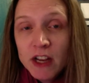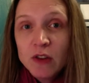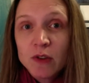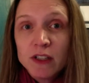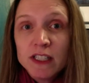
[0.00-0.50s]

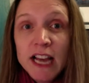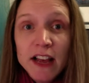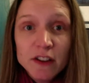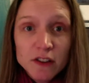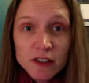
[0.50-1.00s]
You can
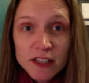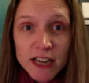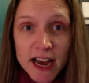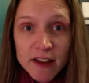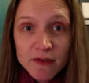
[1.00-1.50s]
tell your
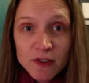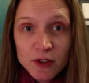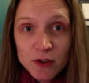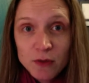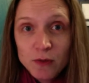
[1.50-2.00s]
staff
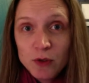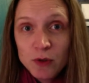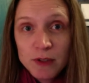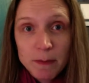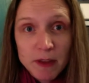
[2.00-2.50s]
to do
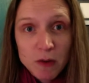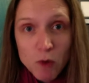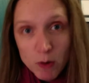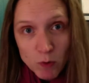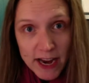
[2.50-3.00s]
something
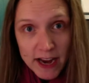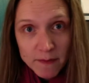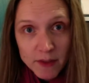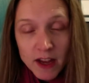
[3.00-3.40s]
one way,